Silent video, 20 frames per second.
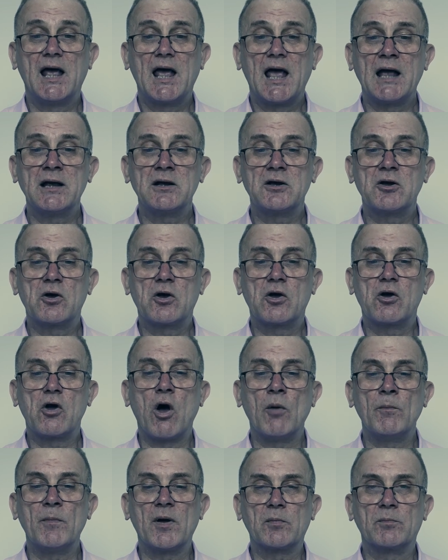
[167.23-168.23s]
and
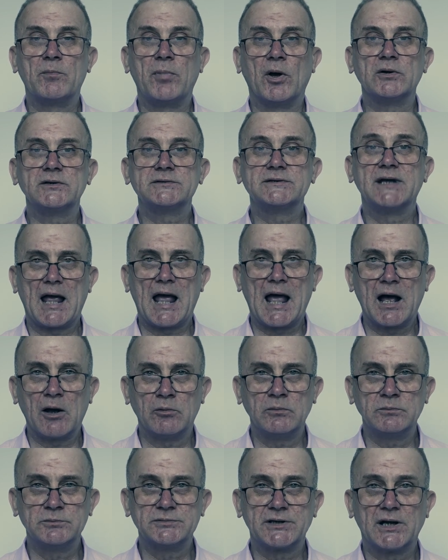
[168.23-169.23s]
comic books
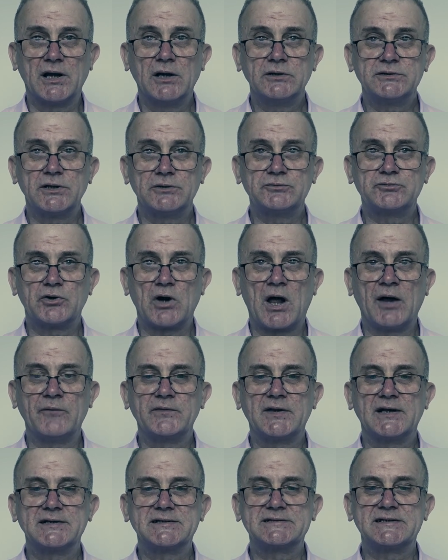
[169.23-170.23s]
helped to
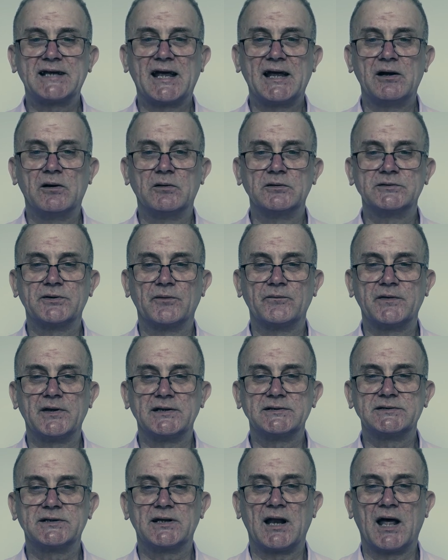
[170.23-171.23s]
drive the sales of
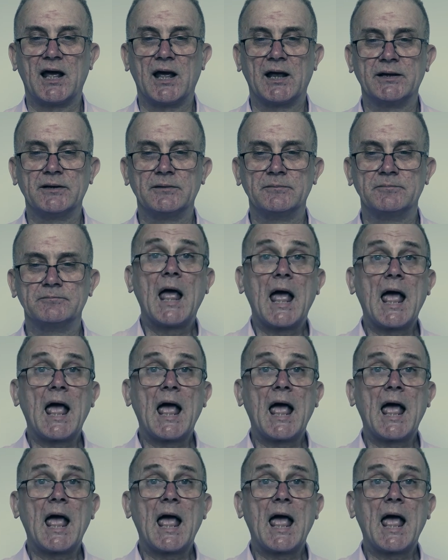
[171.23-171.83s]
this line